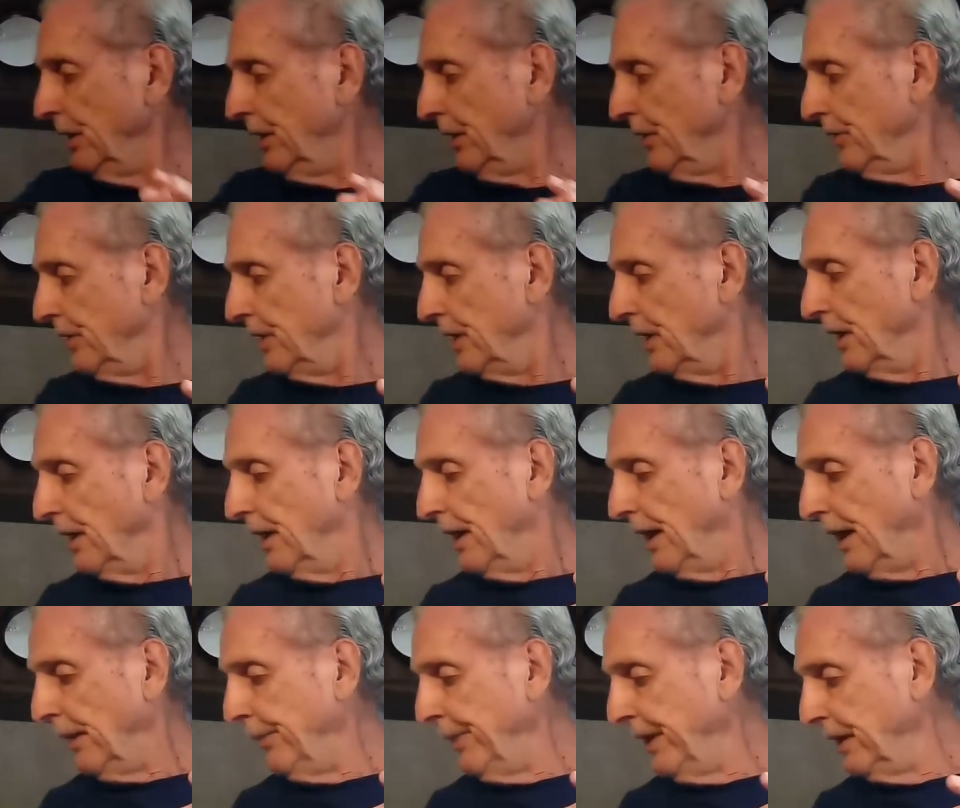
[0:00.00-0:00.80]
You know,
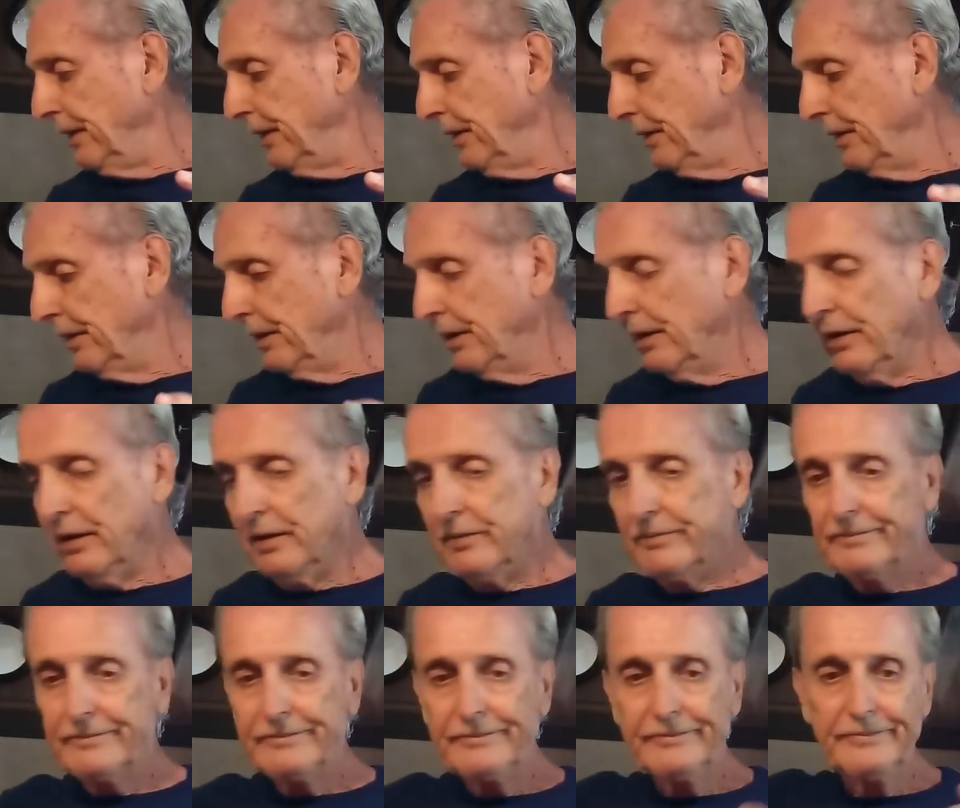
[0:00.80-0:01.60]
I mean,
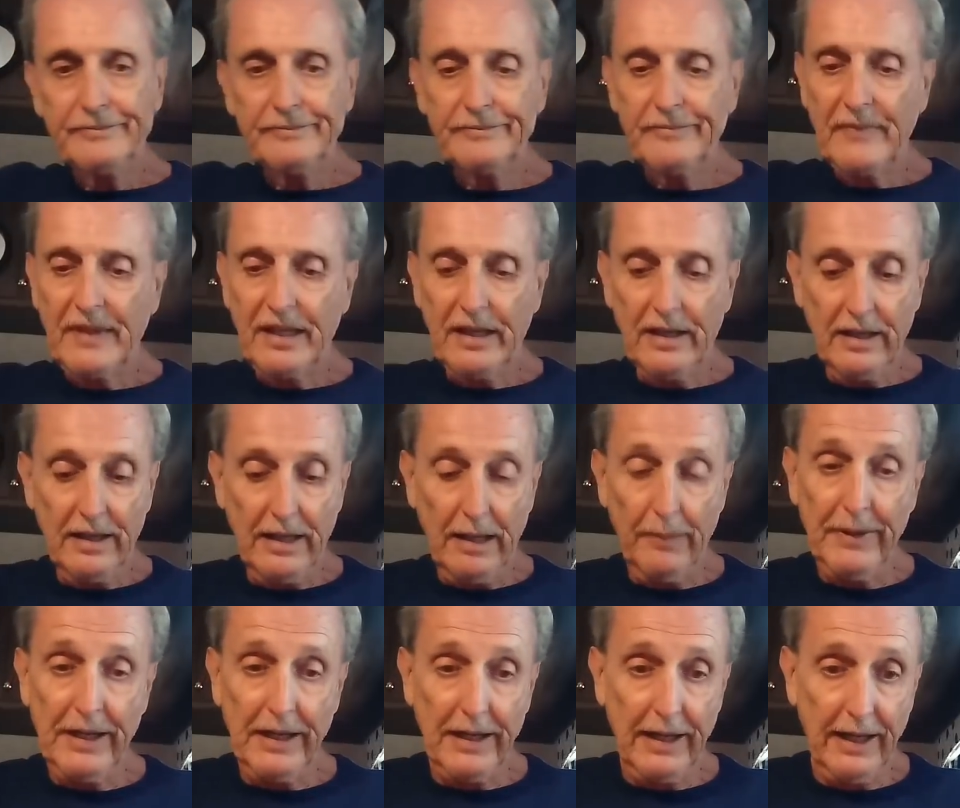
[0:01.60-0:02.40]

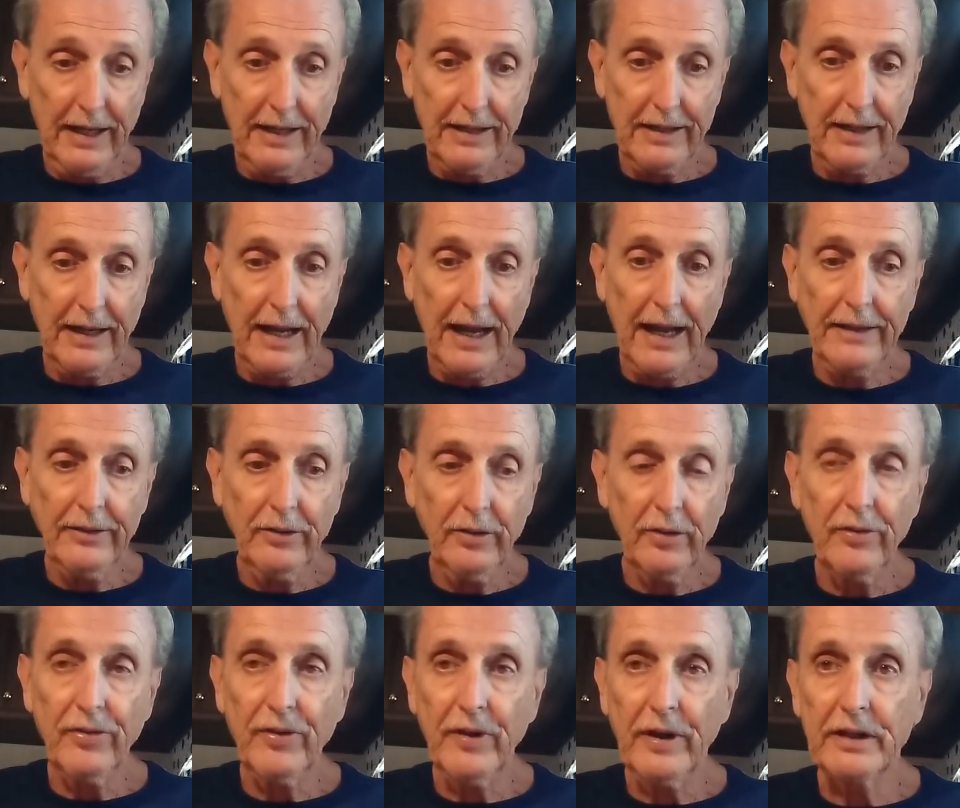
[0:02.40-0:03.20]
I mean, I, I
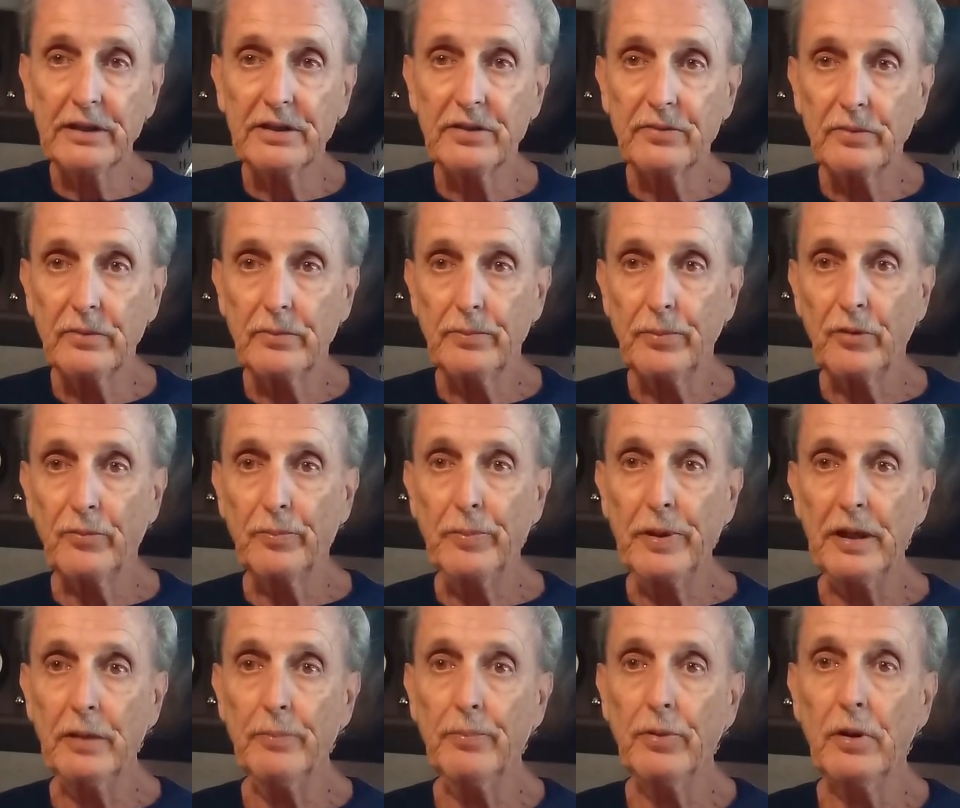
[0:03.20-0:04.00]
do things for
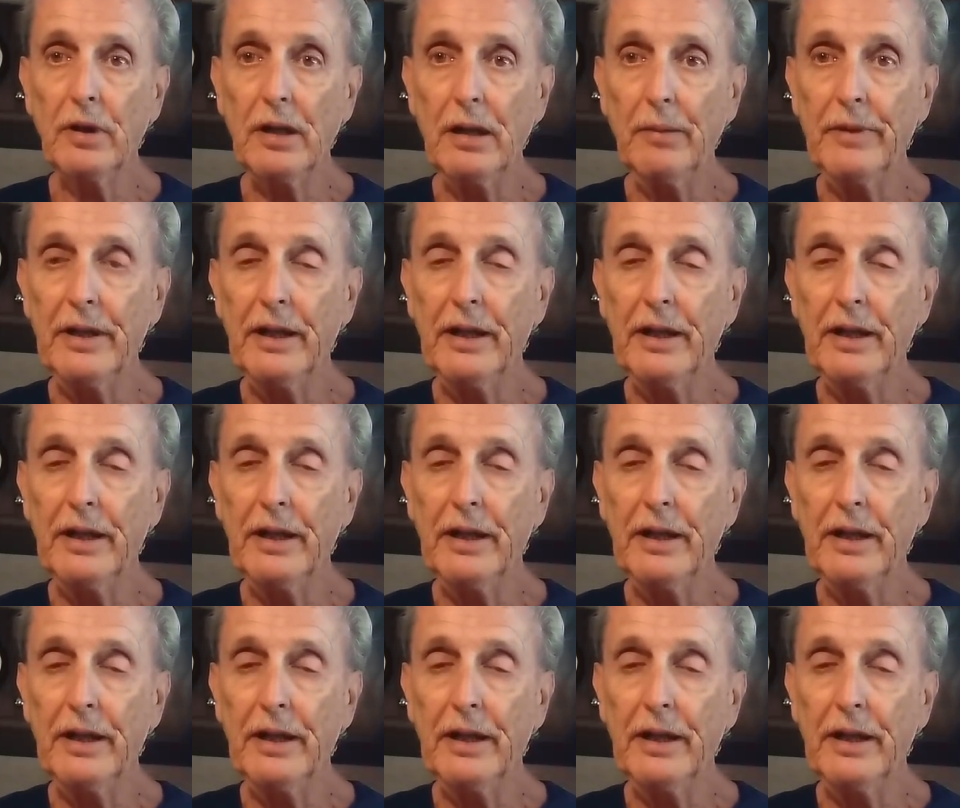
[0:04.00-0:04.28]
people.